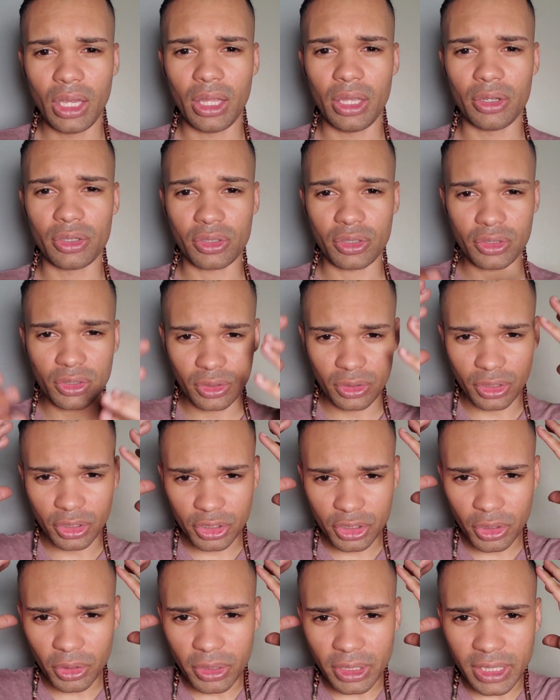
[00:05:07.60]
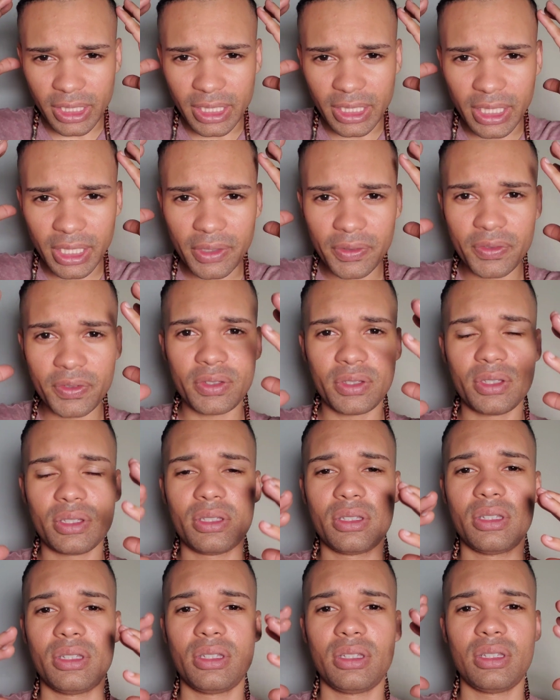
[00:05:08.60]
And there's certain
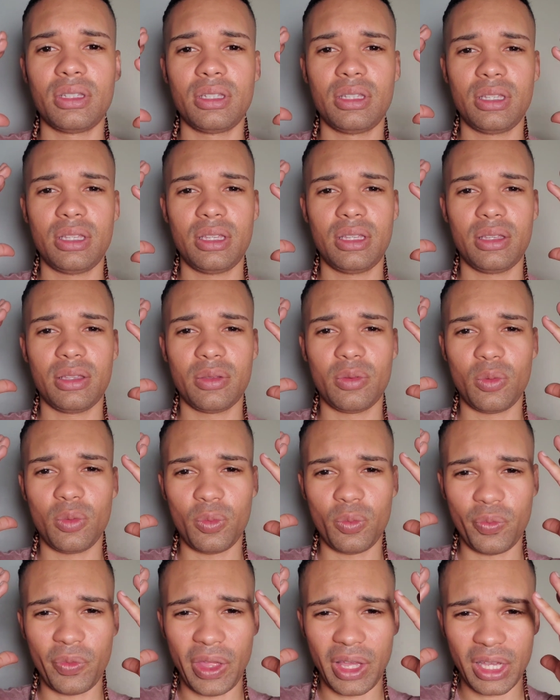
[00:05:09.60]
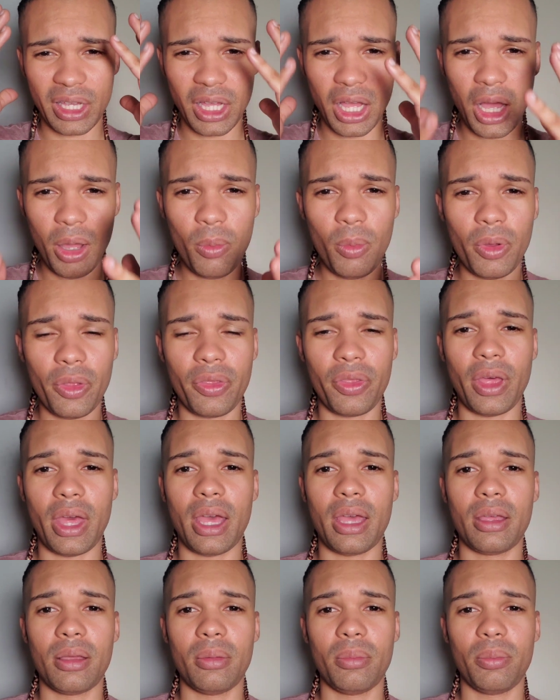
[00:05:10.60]
gifts that come with
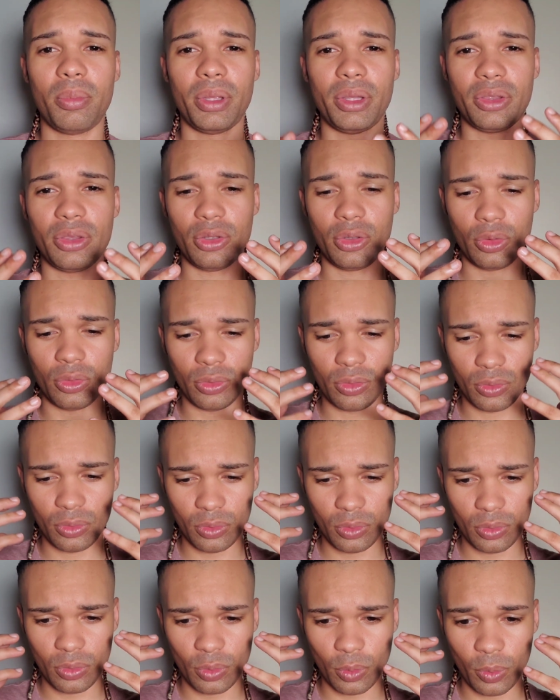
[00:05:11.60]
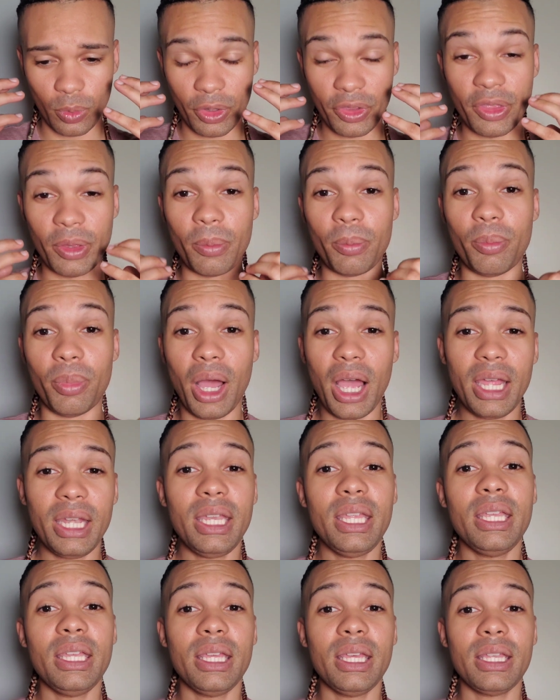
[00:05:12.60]
that, but with
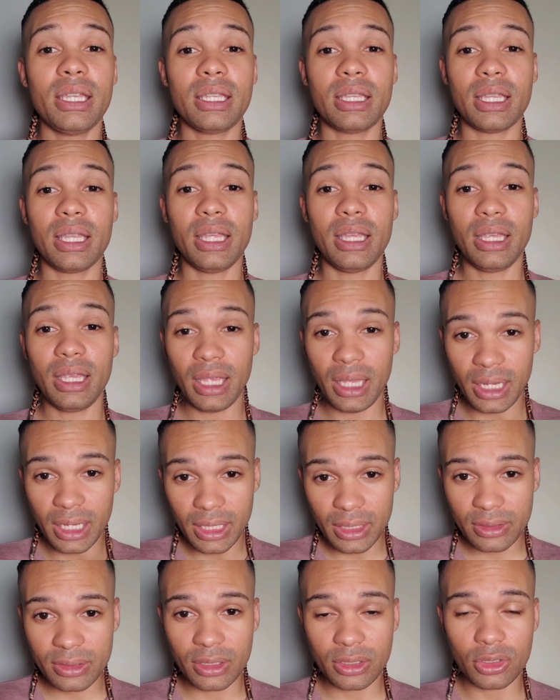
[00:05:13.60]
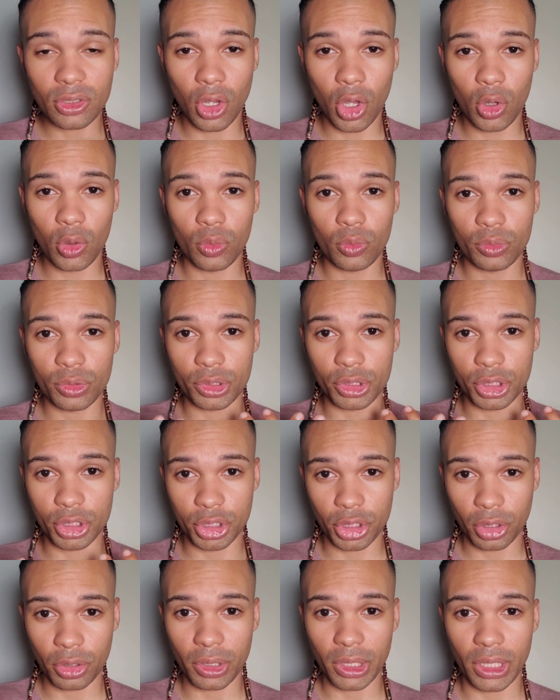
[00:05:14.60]
embodying it, it is its own
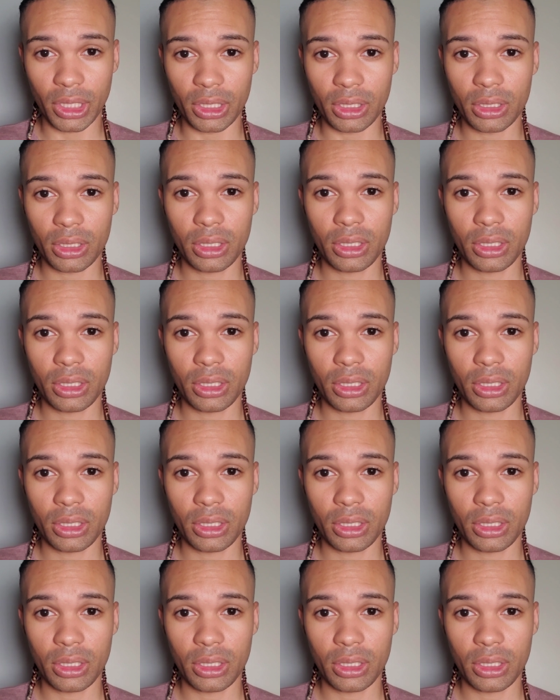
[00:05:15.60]
journey,